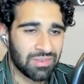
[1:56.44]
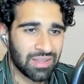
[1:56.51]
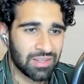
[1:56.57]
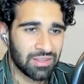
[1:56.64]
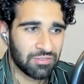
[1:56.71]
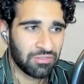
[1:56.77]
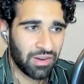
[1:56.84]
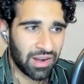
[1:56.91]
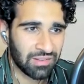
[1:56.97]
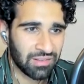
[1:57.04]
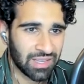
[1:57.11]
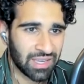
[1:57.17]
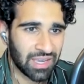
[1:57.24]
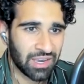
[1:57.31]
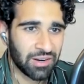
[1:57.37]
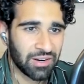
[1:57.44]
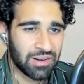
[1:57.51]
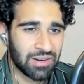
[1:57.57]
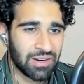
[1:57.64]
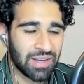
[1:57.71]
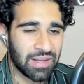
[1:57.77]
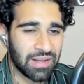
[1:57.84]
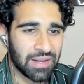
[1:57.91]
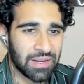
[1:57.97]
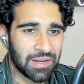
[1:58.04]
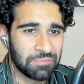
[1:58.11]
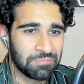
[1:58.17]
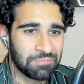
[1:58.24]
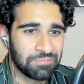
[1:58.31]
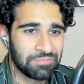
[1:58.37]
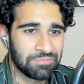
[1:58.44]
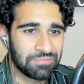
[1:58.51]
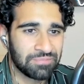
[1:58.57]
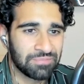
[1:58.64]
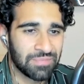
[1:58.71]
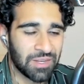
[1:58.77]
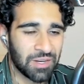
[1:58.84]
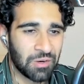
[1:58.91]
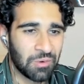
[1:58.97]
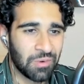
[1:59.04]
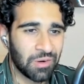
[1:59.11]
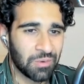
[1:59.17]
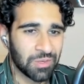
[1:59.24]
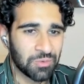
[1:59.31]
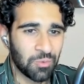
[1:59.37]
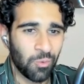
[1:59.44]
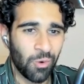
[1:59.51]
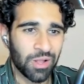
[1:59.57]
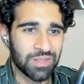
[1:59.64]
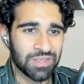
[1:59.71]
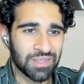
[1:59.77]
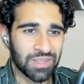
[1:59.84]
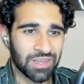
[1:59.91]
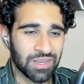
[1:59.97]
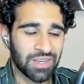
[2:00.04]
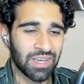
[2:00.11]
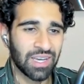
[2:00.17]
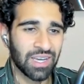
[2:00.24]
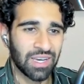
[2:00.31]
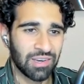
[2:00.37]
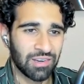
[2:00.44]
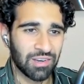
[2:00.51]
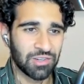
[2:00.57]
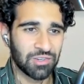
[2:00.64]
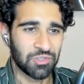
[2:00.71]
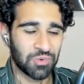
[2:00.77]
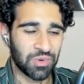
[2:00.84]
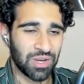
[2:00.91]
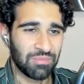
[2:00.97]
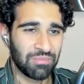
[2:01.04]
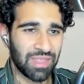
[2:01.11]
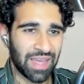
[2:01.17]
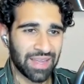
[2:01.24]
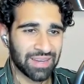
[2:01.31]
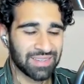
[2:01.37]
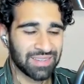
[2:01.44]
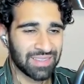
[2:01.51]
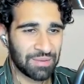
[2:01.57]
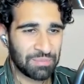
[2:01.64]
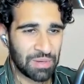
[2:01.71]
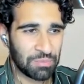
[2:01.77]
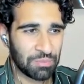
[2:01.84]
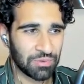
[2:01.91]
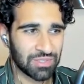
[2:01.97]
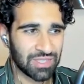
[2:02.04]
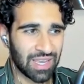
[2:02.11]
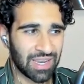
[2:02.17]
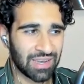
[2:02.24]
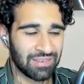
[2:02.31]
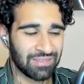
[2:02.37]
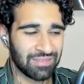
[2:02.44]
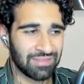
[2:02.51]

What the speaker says: it's finally here. What was once a dream that people said